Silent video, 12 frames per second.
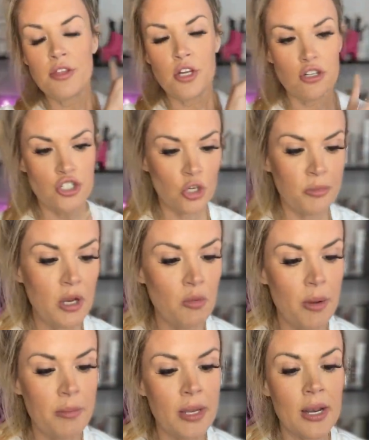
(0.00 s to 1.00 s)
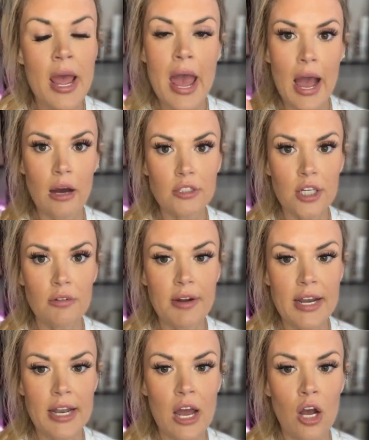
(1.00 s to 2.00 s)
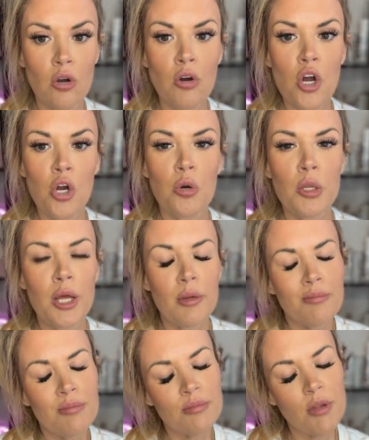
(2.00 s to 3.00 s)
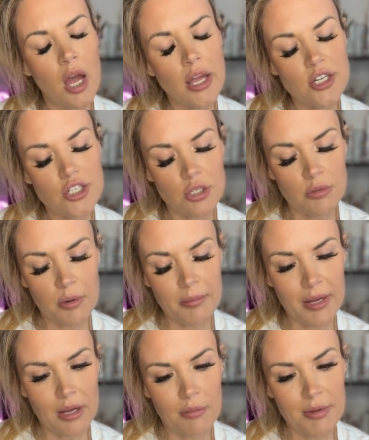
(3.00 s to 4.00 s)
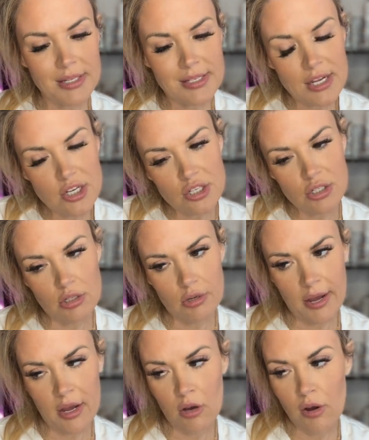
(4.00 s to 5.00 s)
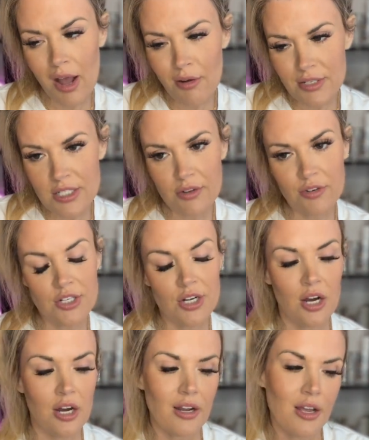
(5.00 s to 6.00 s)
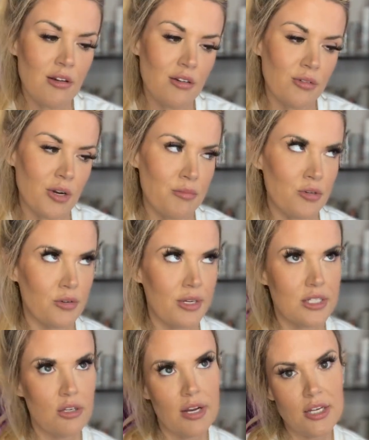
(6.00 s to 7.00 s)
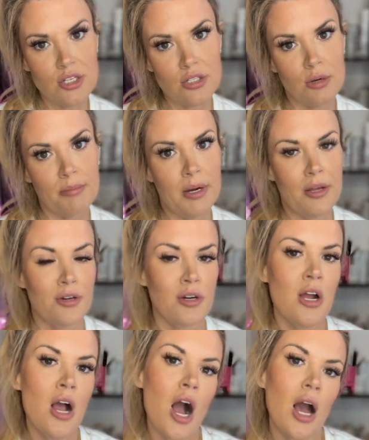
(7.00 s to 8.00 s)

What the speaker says: There are too many women out there right now who are like, I just don't wear makeup because I just don't know how. I was never taught. I don't know what I'm doing, so I just don't bother.